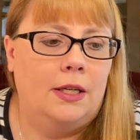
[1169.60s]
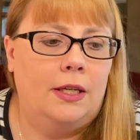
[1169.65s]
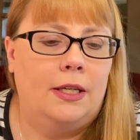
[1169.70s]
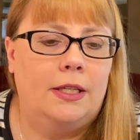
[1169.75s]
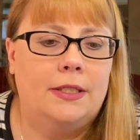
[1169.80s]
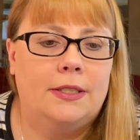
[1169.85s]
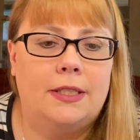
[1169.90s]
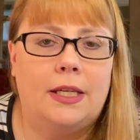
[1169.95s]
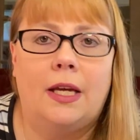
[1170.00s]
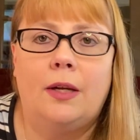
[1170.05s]

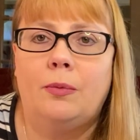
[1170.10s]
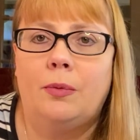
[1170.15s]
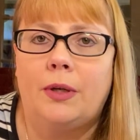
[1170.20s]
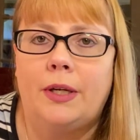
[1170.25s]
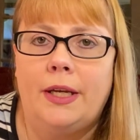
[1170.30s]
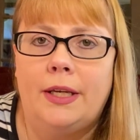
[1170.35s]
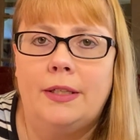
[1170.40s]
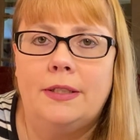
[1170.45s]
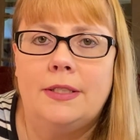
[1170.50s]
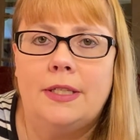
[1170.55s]
He said we're
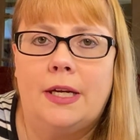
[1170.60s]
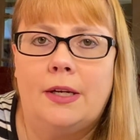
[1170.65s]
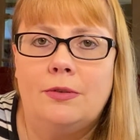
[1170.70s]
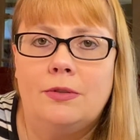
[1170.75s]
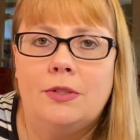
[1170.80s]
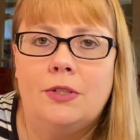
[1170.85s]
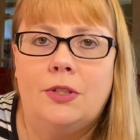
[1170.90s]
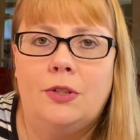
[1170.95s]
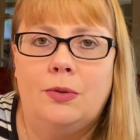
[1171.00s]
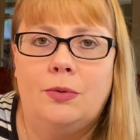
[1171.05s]
getting
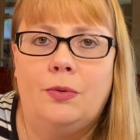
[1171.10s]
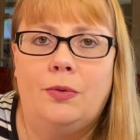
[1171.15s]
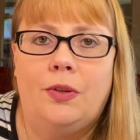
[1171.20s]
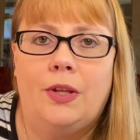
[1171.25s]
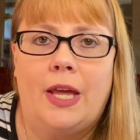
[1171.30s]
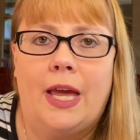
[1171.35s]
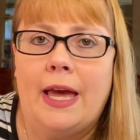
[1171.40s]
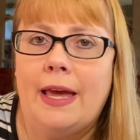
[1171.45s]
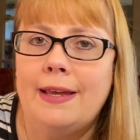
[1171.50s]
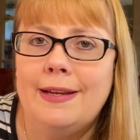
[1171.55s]
down to
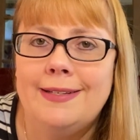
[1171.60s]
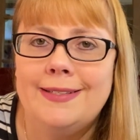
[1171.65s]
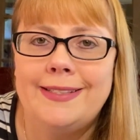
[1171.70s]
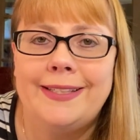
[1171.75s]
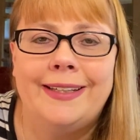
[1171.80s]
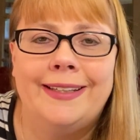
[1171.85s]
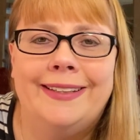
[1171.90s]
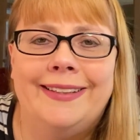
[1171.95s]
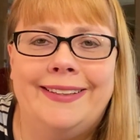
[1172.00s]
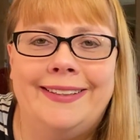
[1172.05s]
the
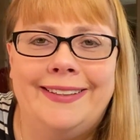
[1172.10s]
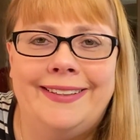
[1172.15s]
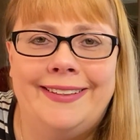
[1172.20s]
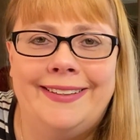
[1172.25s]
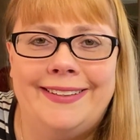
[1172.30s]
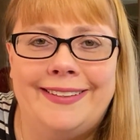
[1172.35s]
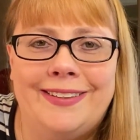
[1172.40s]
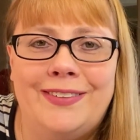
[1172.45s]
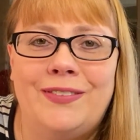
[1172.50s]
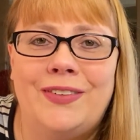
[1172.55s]
end
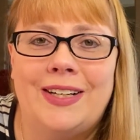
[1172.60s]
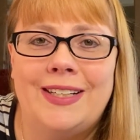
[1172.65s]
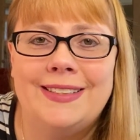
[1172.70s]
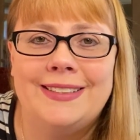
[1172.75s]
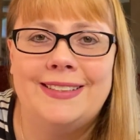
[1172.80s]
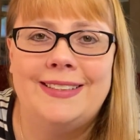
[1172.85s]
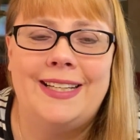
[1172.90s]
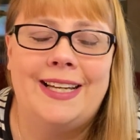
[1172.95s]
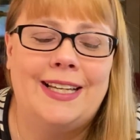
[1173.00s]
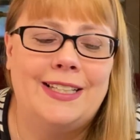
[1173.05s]
of our
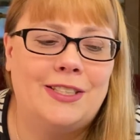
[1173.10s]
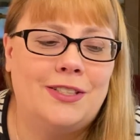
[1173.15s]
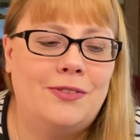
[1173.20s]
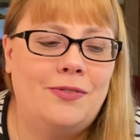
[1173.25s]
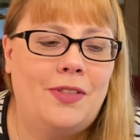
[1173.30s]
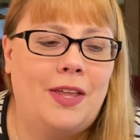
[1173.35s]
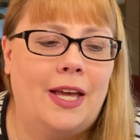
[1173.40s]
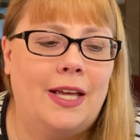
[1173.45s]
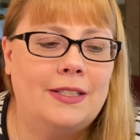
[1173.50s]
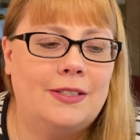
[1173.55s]
stash
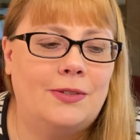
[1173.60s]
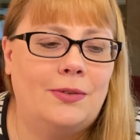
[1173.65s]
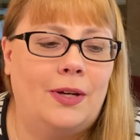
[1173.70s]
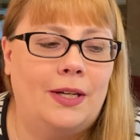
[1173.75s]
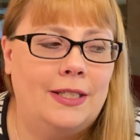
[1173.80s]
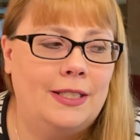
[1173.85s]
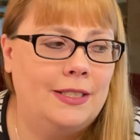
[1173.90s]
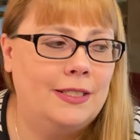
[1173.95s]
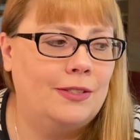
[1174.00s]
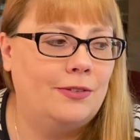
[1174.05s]
of that, so
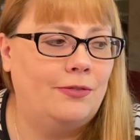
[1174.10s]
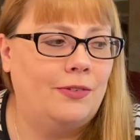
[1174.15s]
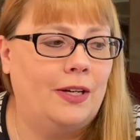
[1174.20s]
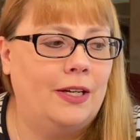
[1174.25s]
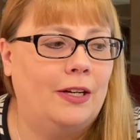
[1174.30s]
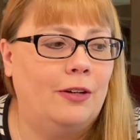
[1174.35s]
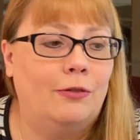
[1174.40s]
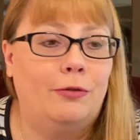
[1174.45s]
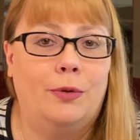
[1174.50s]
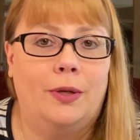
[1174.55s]
I need to
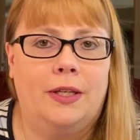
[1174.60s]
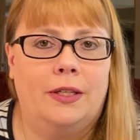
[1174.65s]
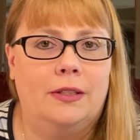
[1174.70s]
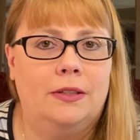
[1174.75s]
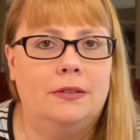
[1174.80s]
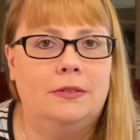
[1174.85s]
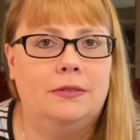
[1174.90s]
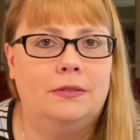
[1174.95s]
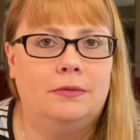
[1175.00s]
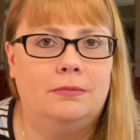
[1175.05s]
find out if we
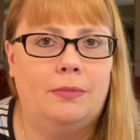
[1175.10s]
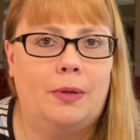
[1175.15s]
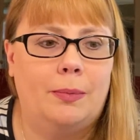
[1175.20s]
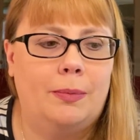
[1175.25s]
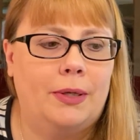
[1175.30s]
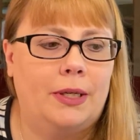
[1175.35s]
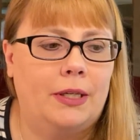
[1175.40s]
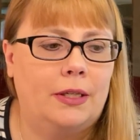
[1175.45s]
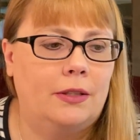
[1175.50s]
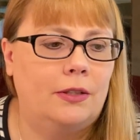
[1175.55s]
can
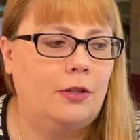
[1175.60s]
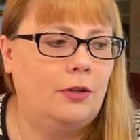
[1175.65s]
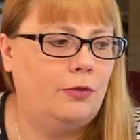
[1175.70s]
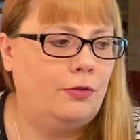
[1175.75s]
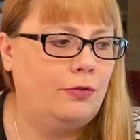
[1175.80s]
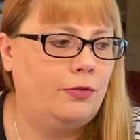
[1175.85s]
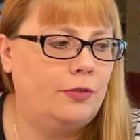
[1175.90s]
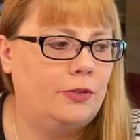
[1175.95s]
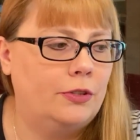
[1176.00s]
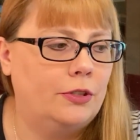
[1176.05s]
maybe get a
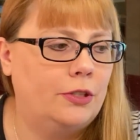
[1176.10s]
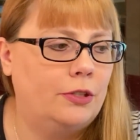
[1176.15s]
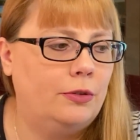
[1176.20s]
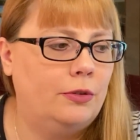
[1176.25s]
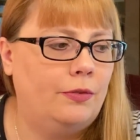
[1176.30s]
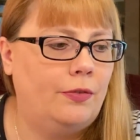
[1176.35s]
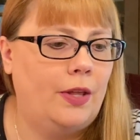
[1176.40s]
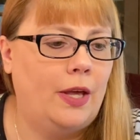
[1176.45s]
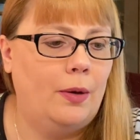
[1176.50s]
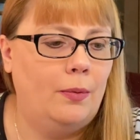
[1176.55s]
loaf or two
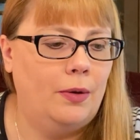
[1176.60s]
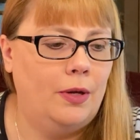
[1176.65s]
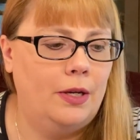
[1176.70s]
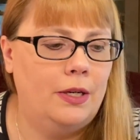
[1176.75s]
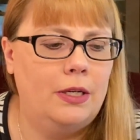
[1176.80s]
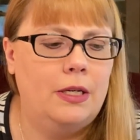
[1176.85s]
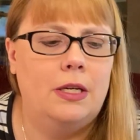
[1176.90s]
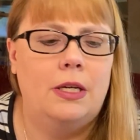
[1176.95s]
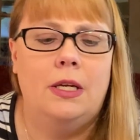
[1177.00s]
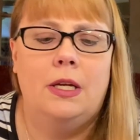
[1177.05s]
of that
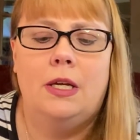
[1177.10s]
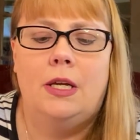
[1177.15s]
one.